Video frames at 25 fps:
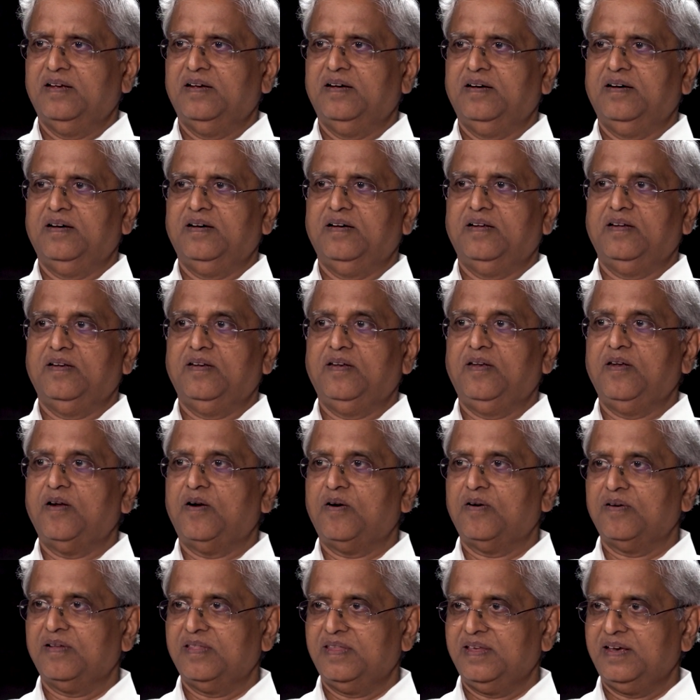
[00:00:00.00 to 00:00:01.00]

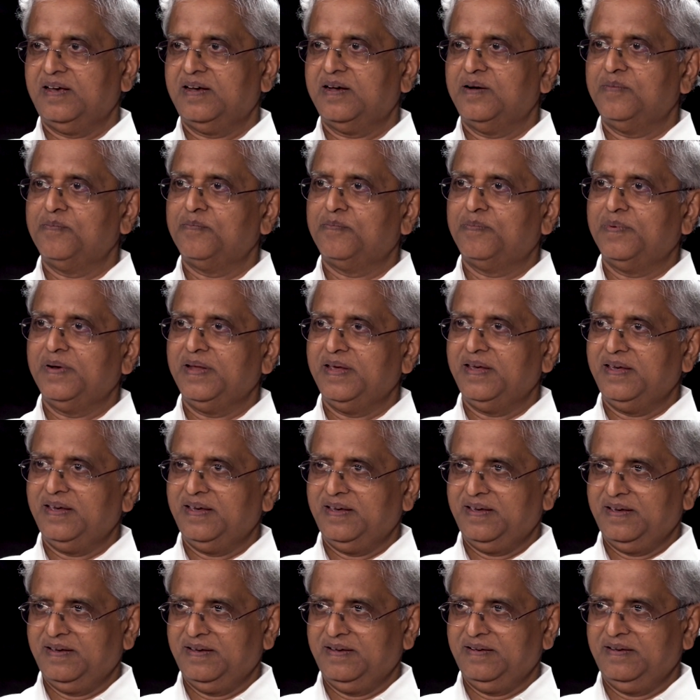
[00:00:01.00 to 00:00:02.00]
not the
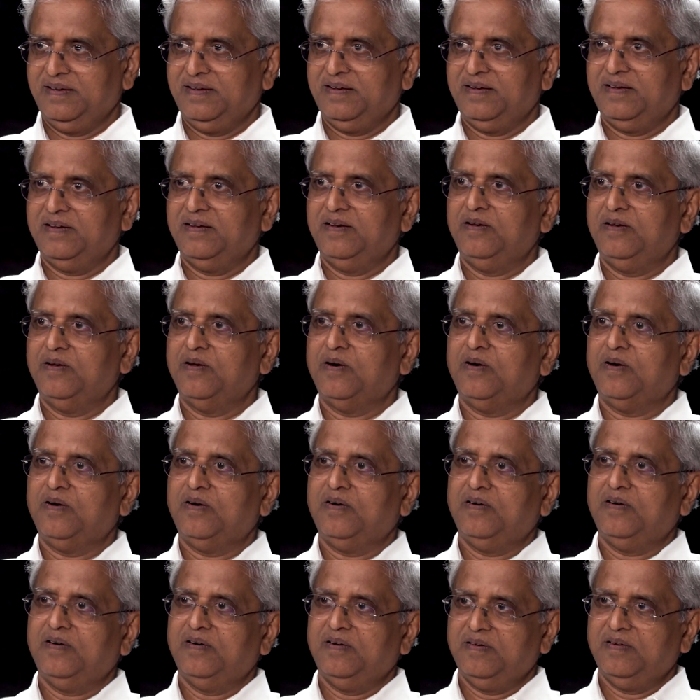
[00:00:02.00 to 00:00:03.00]
company
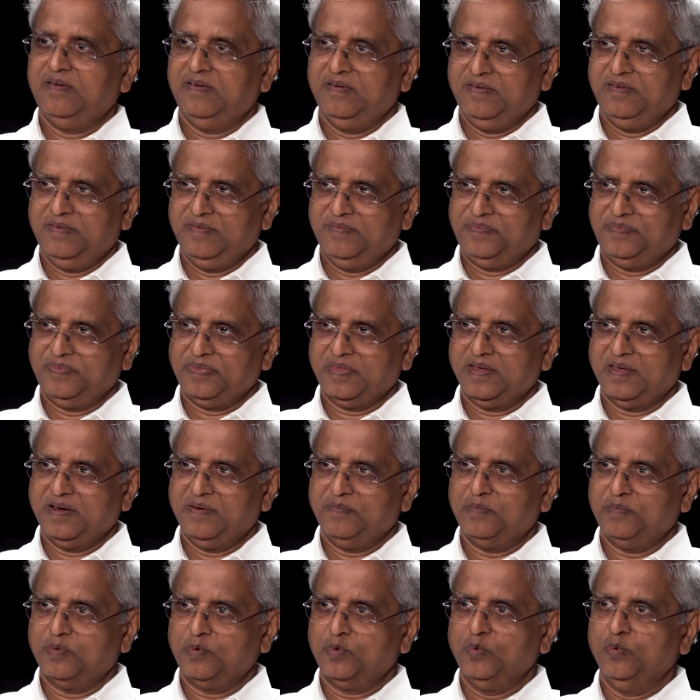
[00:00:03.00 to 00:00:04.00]
law
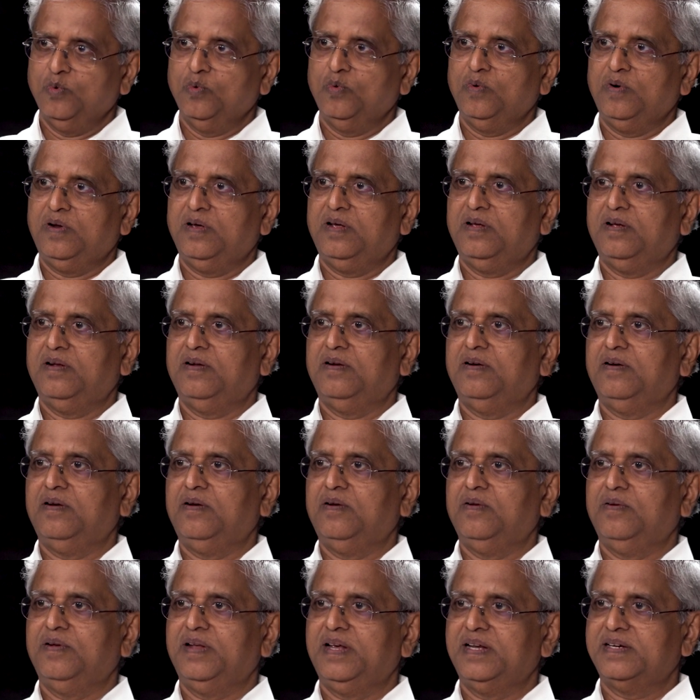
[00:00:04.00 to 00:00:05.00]
approved
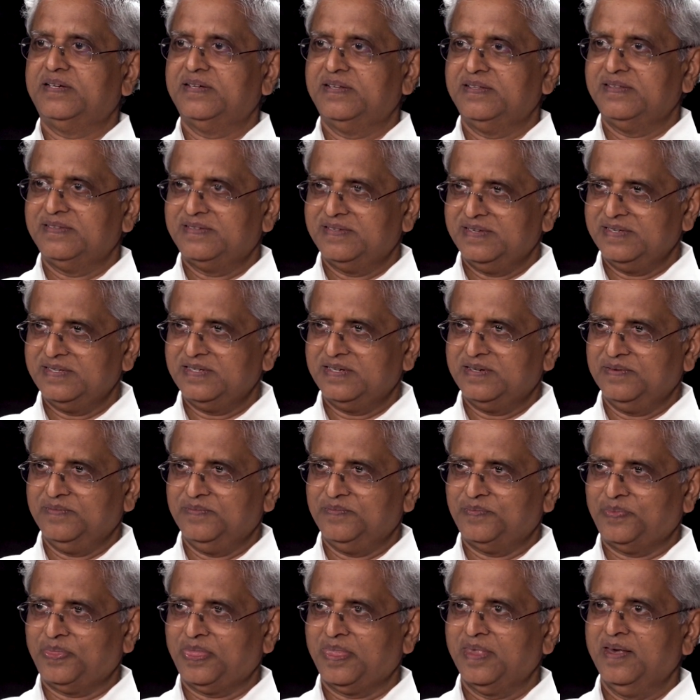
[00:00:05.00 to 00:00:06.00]
donation
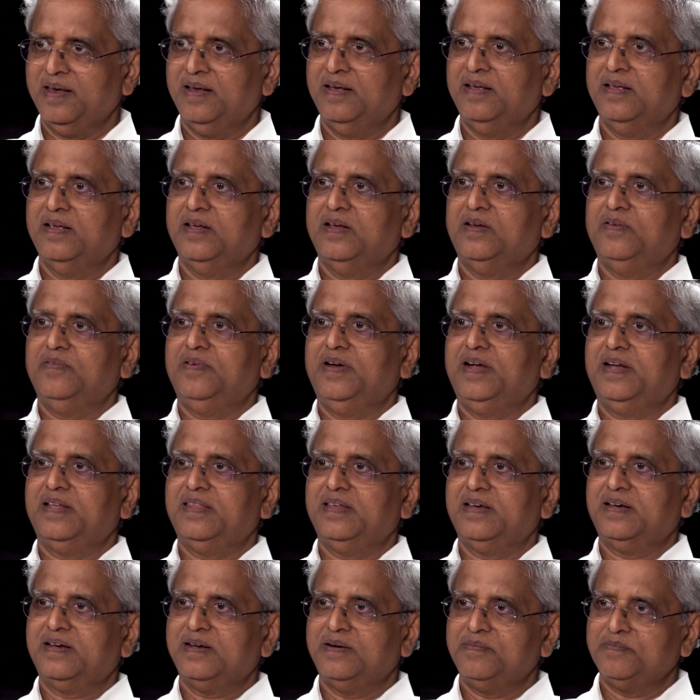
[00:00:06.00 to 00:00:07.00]
system, where
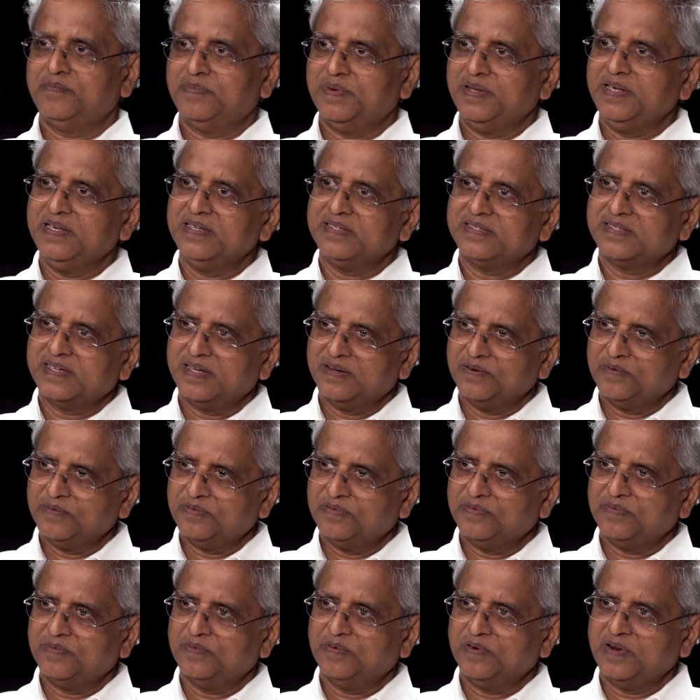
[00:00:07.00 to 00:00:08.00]
the companies can
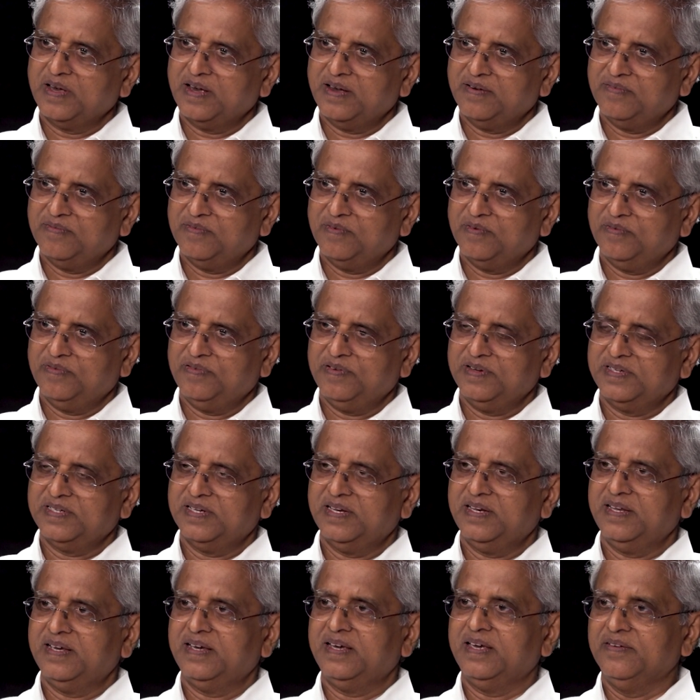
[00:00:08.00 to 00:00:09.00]
could have
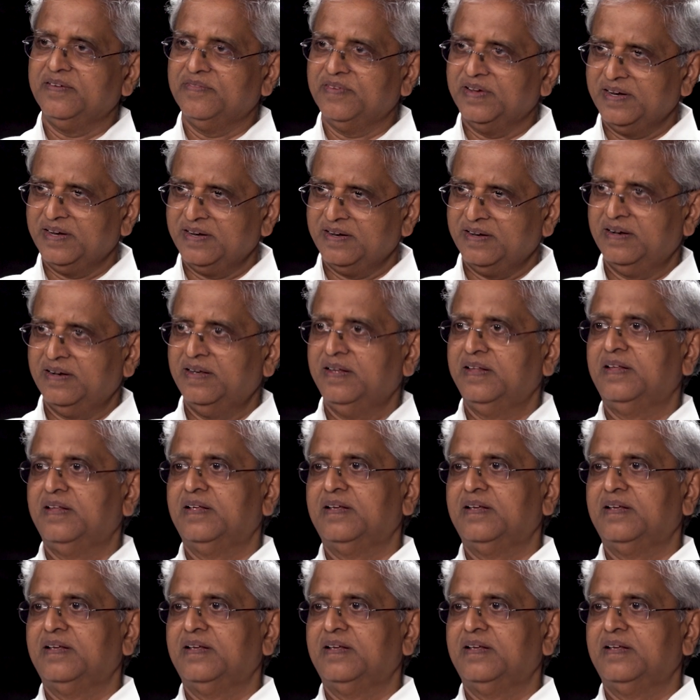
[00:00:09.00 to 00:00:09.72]
officially given,